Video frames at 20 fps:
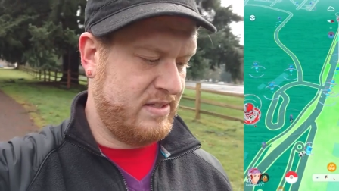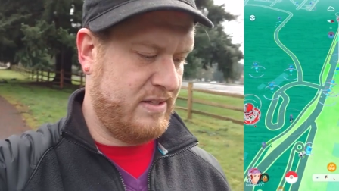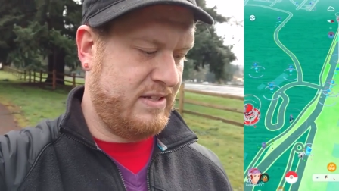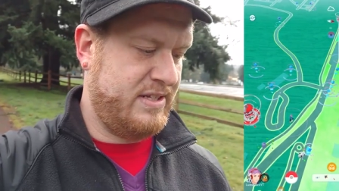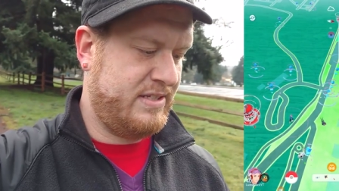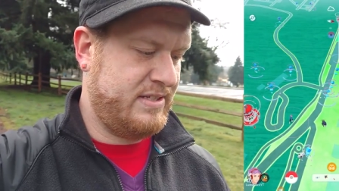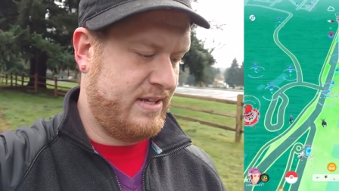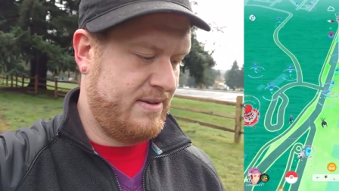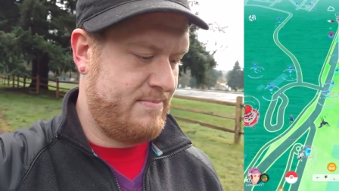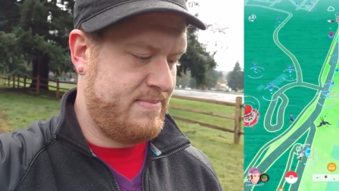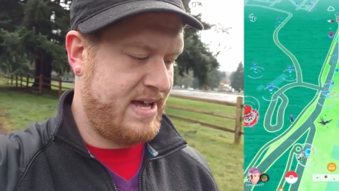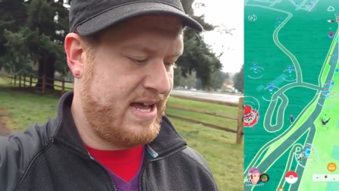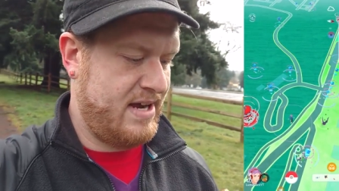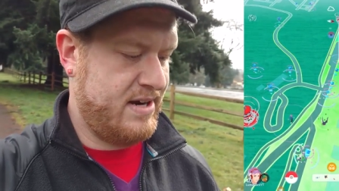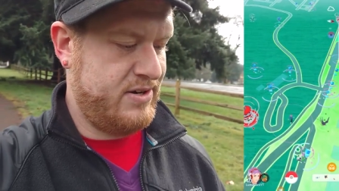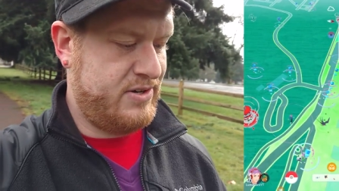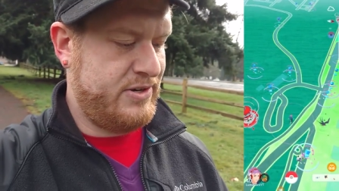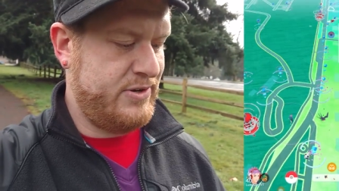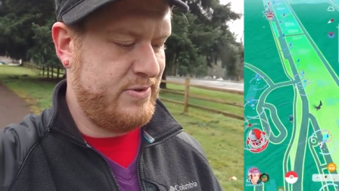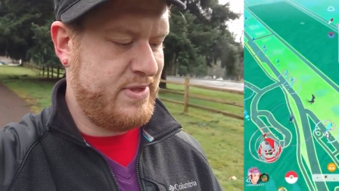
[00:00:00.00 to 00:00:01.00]
let's get
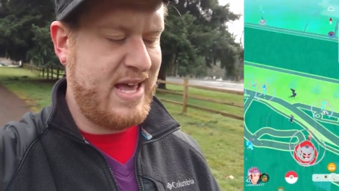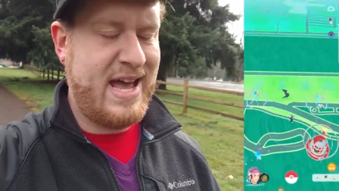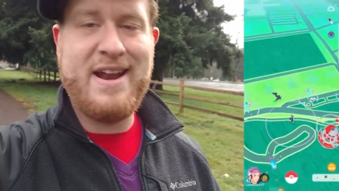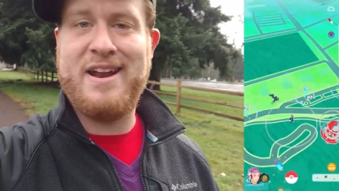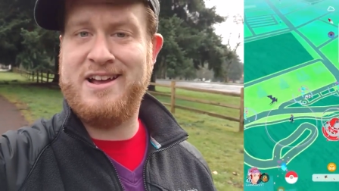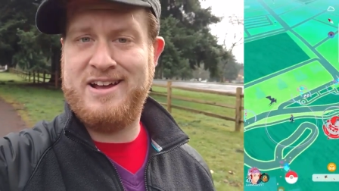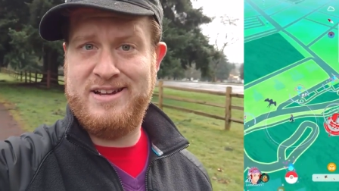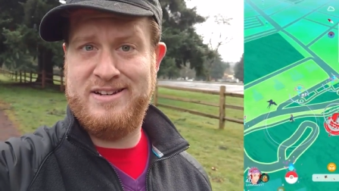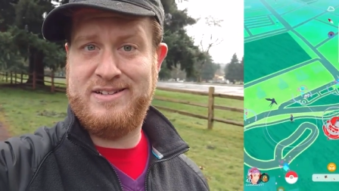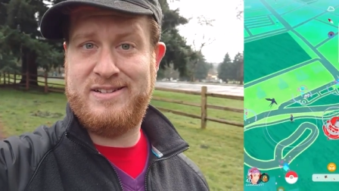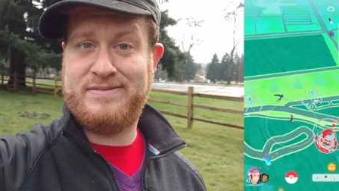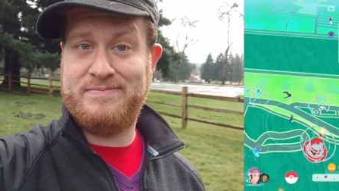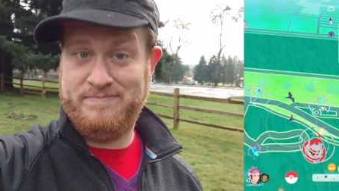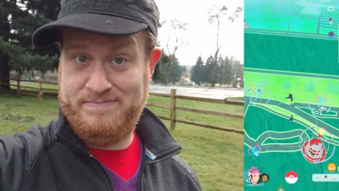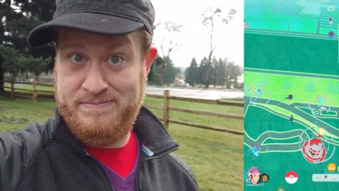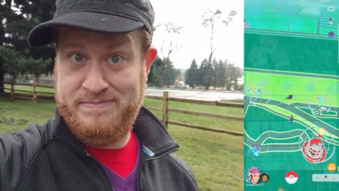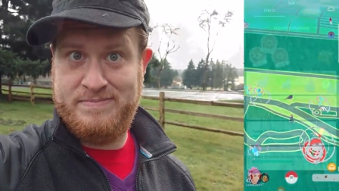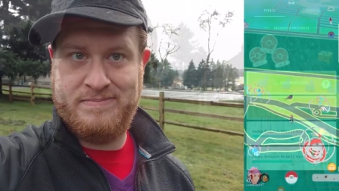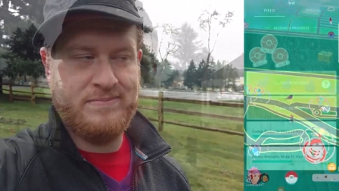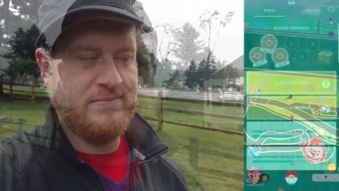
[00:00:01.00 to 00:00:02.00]
back to that hunt.
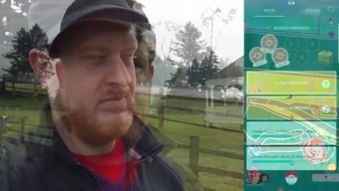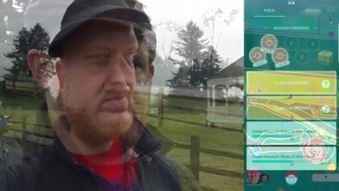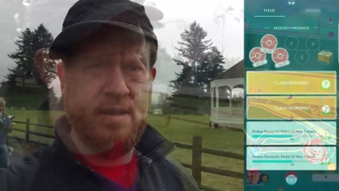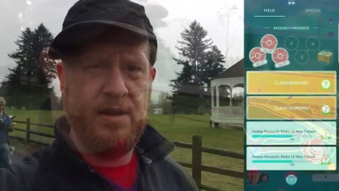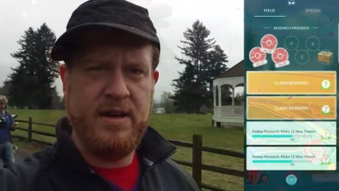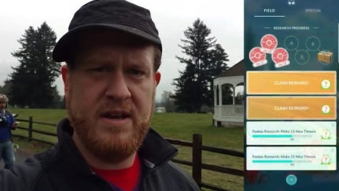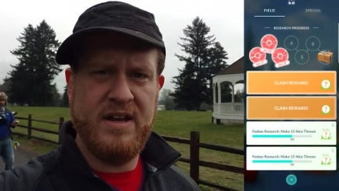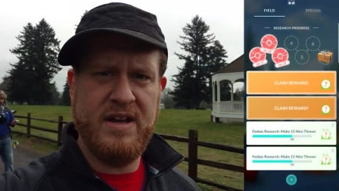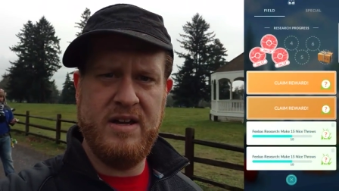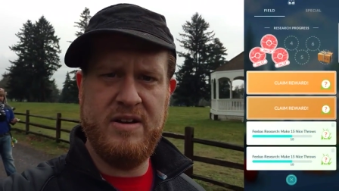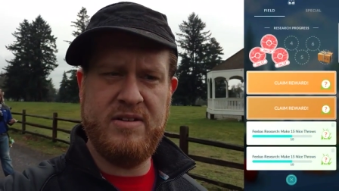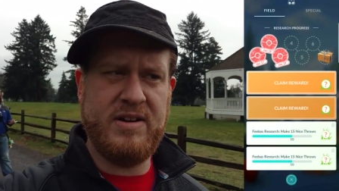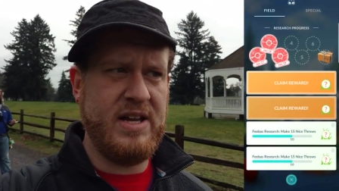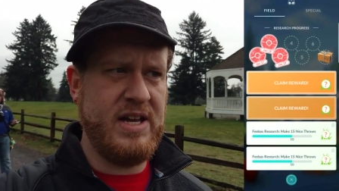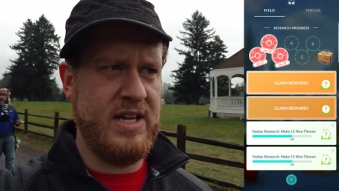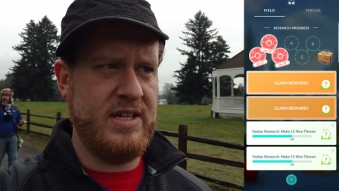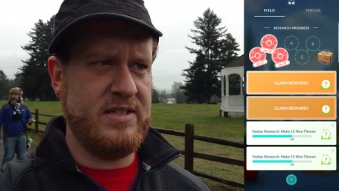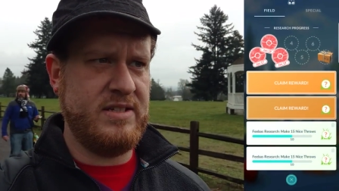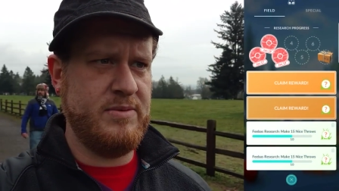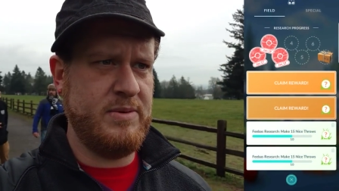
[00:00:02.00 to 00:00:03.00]

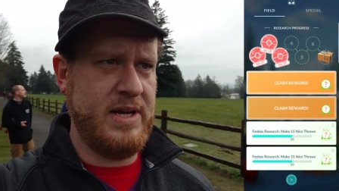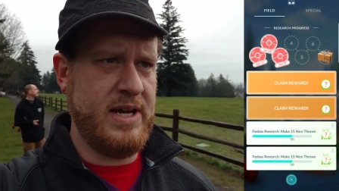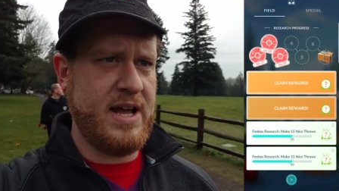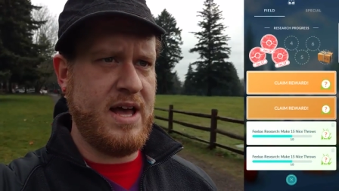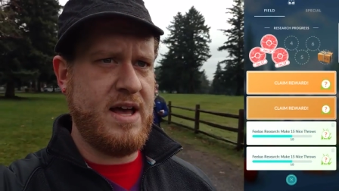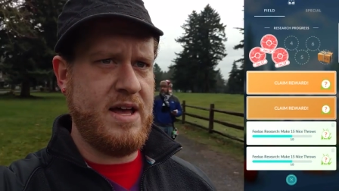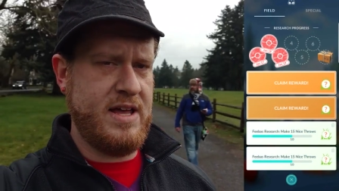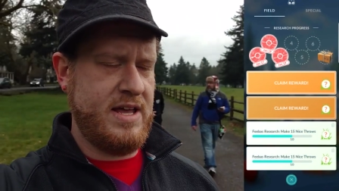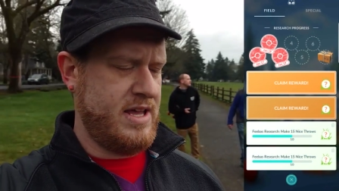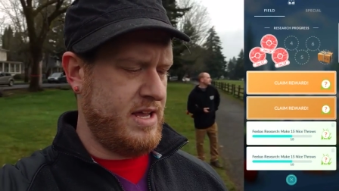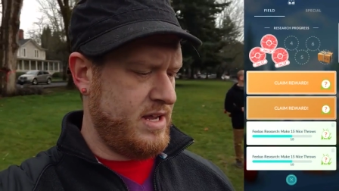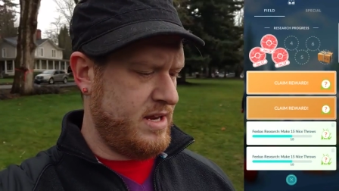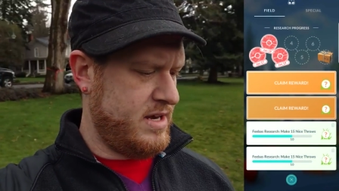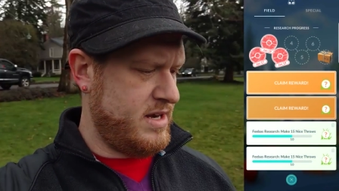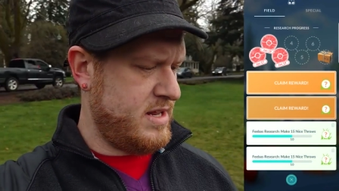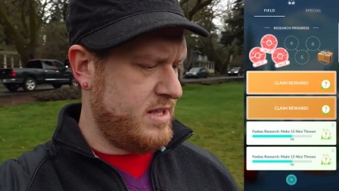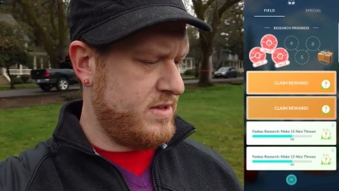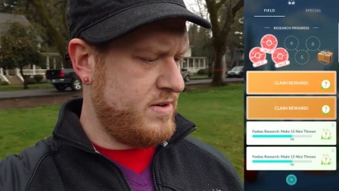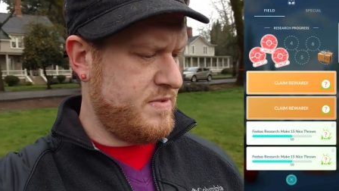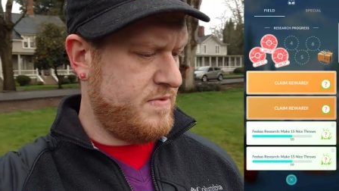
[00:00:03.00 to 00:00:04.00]
Okay, so we got a,
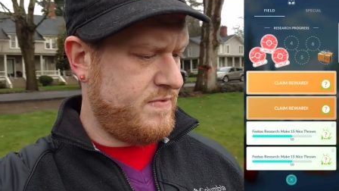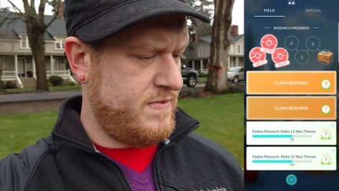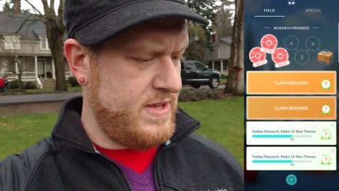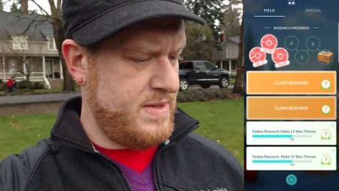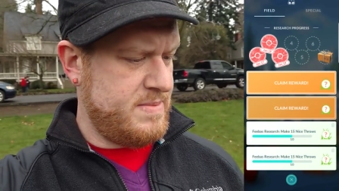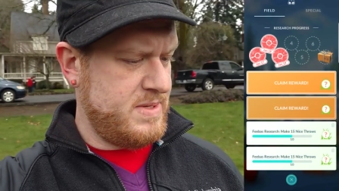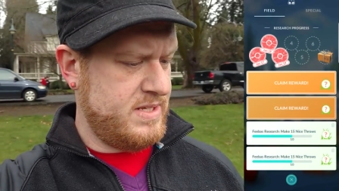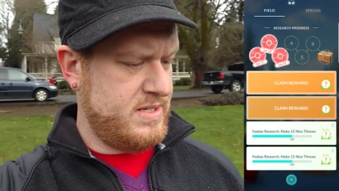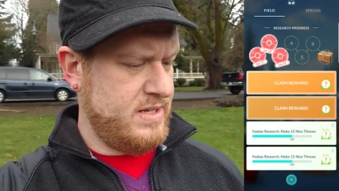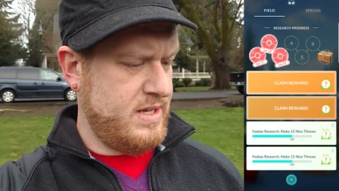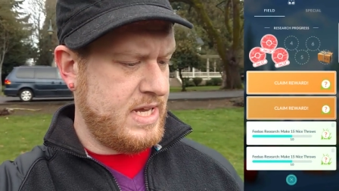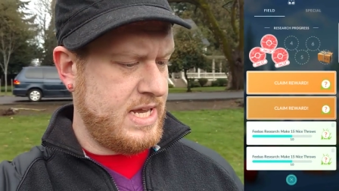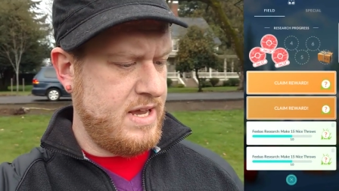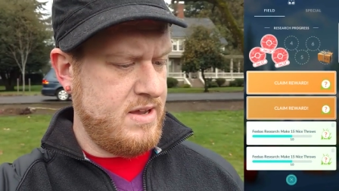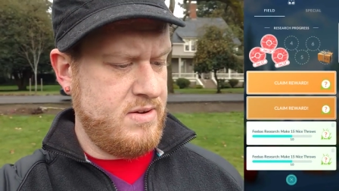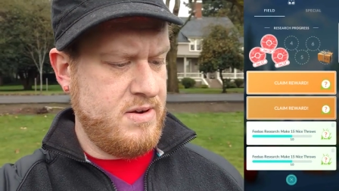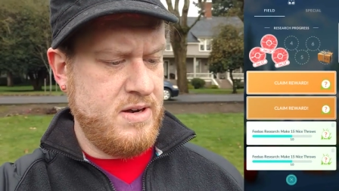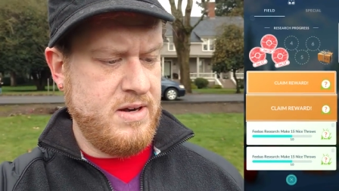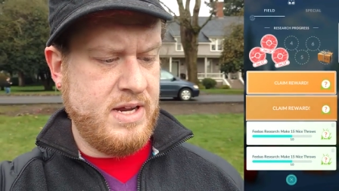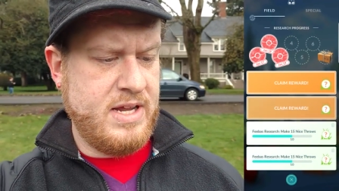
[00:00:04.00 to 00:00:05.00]
another Feebas
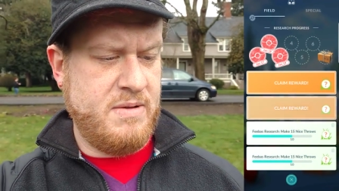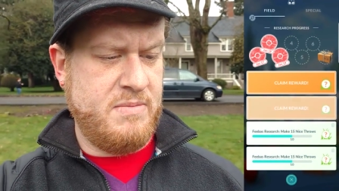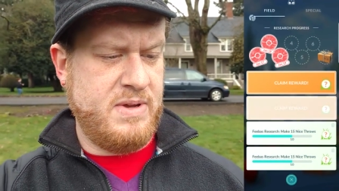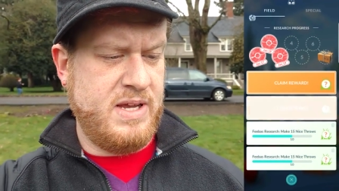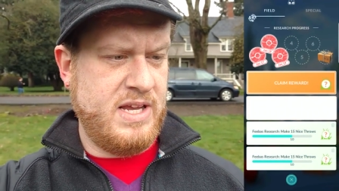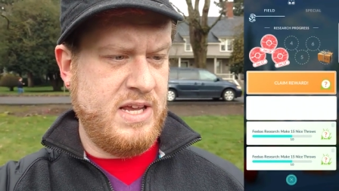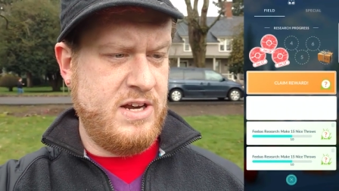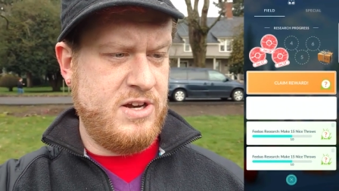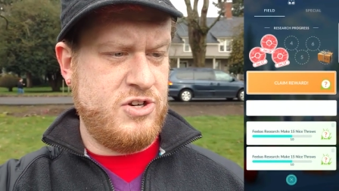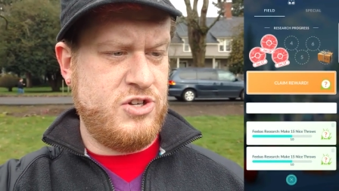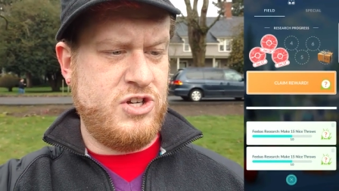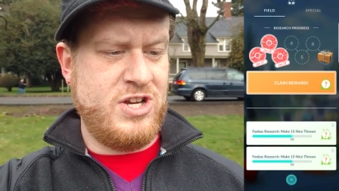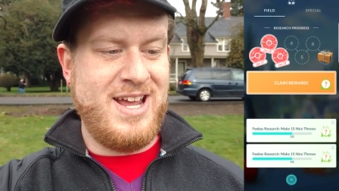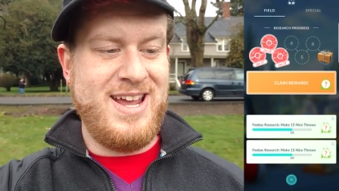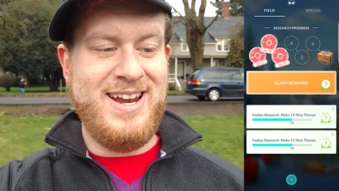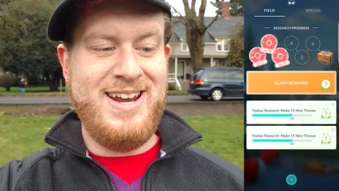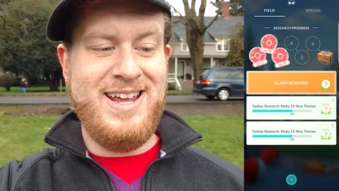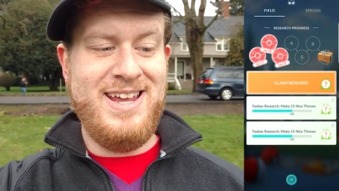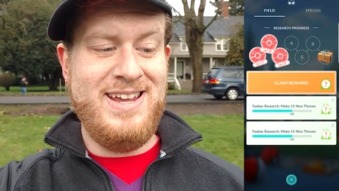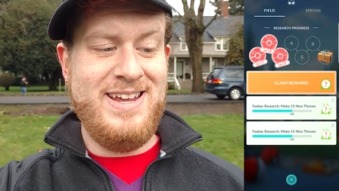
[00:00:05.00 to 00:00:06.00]
encounter. Can we get a
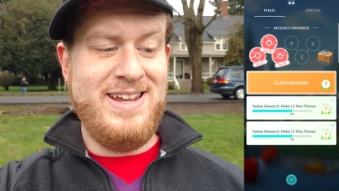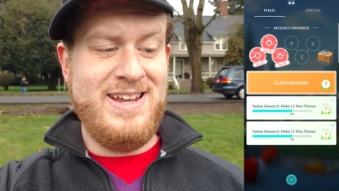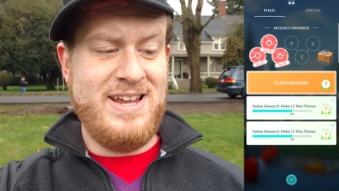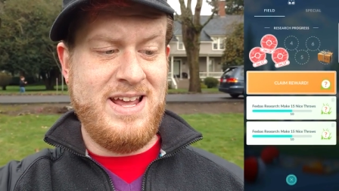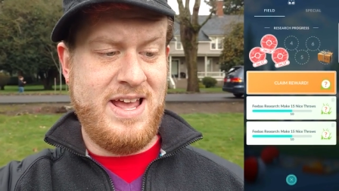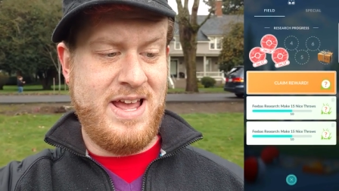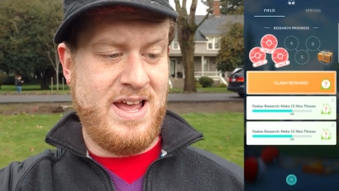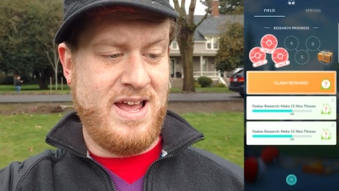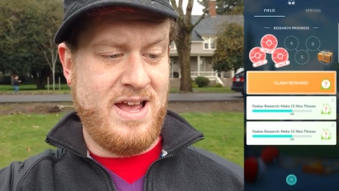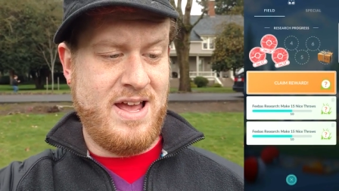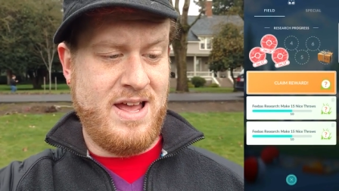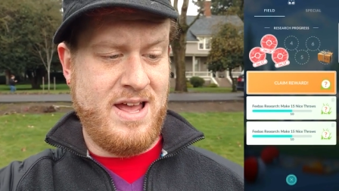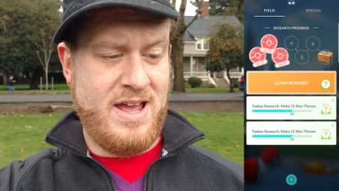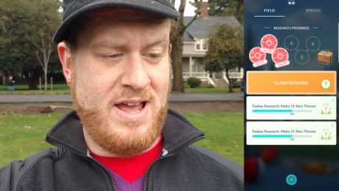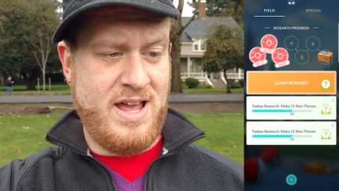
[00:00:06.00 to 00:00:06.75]
shiny? Just,